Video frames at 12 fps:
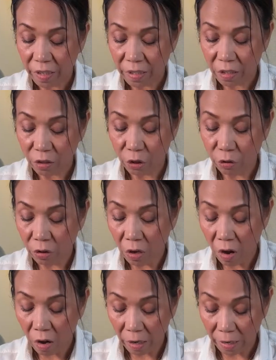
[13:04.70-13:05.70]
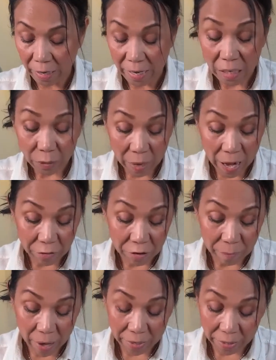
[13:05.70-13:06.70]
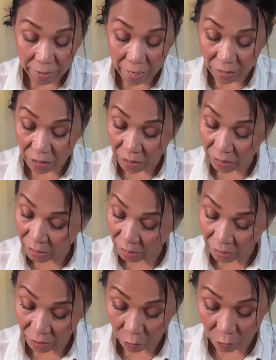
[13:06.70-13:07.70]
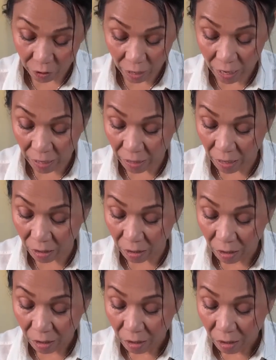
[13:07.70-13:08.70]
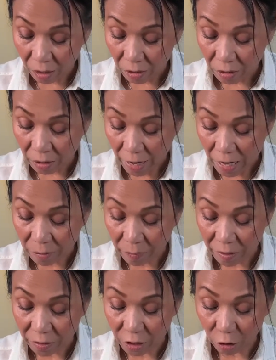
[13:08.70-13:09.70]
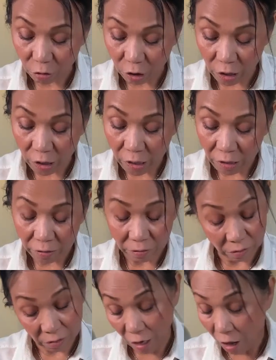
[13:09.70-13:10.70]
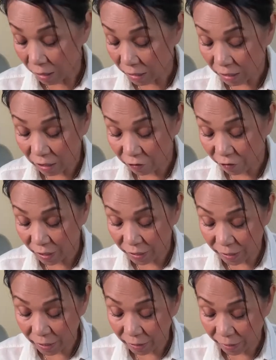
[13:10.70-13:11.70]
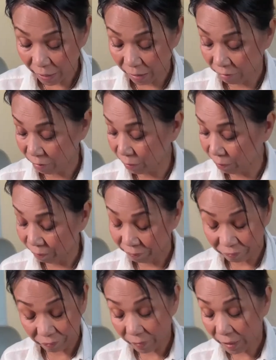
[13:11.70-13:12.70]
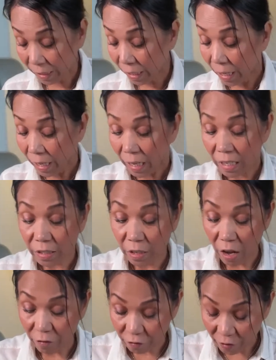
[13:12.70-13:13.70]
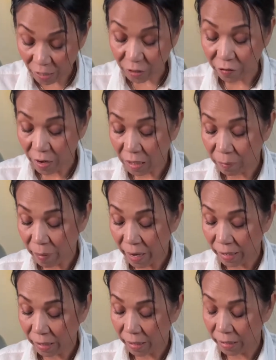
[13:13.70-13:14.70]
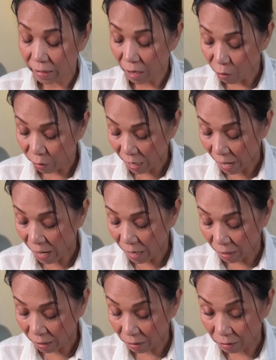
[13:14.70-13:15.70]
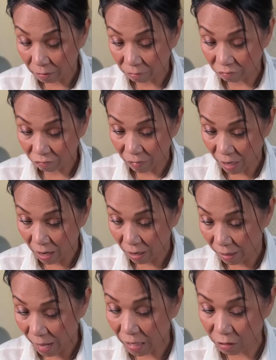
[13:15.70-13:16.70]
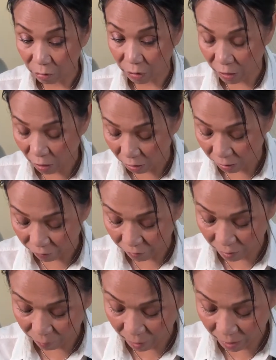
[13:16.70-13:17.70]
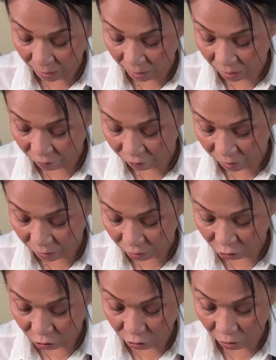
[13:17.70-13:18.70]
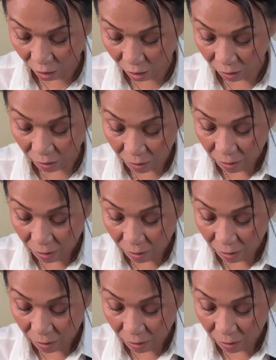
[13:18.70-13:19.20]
freezer too long, and that's why I remind her that she need to eat those cake. And she asked me, "It's still good as long as in the freezer. It's not fresh, but it's okay." And that's the result of it being in the freezer too long.